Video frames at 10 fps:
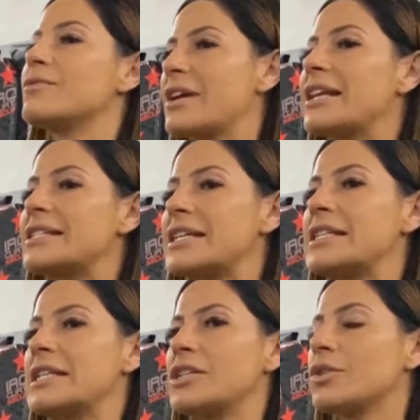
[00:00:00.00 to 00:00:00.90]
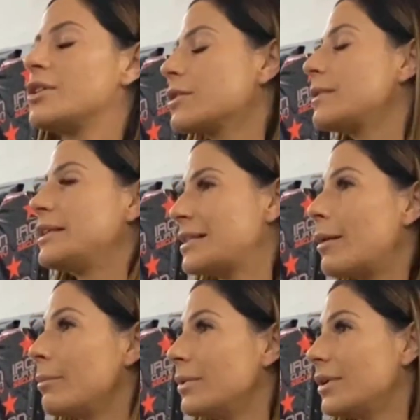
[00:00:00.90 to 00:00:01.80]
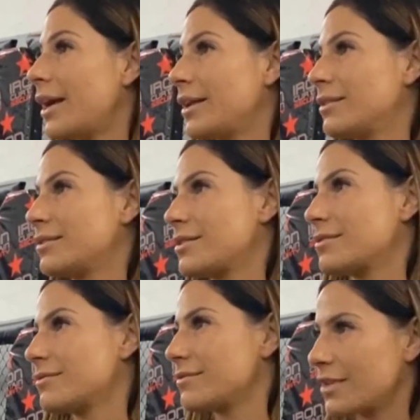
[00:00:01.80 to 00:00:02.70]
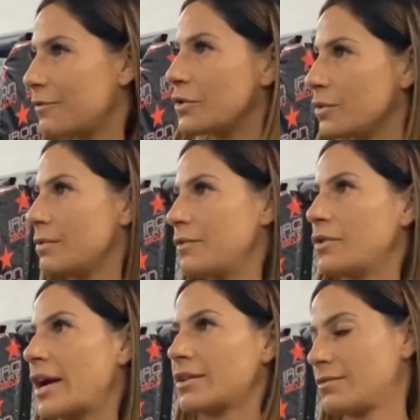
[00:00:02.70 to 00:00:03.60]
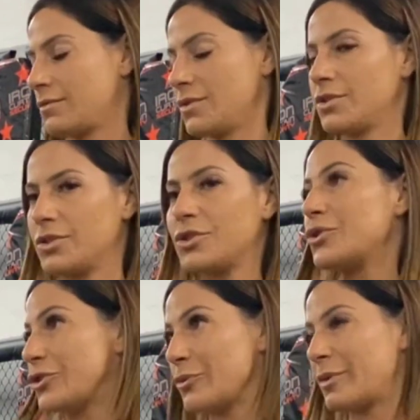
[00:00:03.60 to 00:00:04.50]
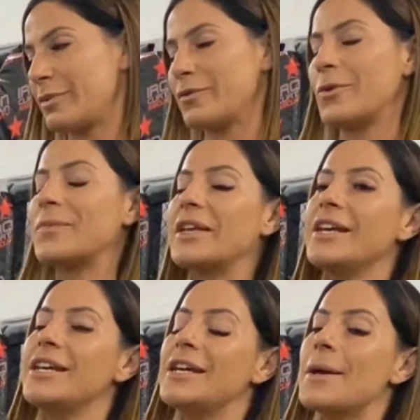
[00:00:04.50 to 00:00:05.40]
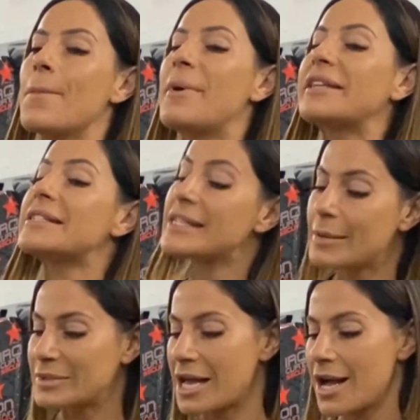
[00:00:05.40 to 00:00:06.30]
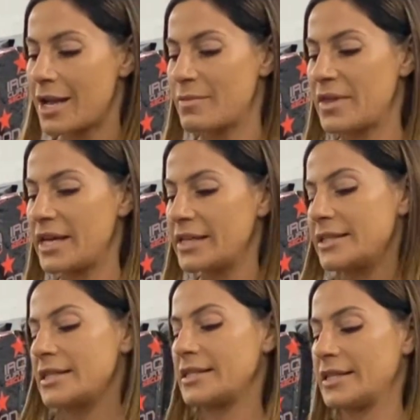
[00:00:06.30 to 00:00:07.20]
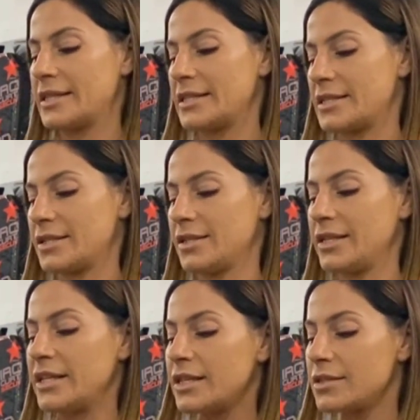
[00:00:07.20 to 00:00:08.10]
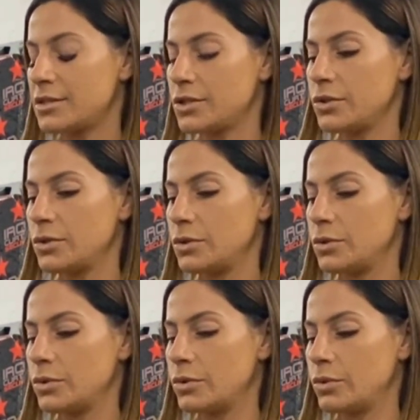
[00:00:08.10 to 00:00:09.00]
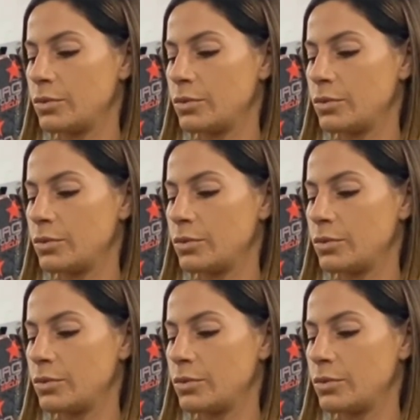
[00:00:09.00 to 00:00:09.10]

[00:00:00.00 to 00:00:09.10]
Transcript: the reality is that you can look really dumb mm-hmm. and if you if you act too stupid before. But at the same time, there is this this need to